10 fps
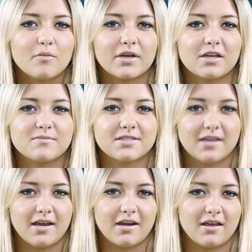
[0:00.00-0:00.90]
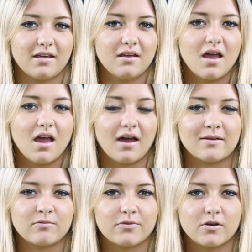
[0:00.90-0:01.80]
My name is Katie.
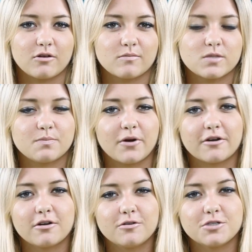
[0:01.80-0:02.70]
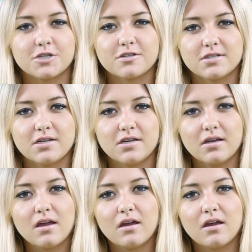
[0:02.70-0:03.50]
I'm from Sparta, New Jersey.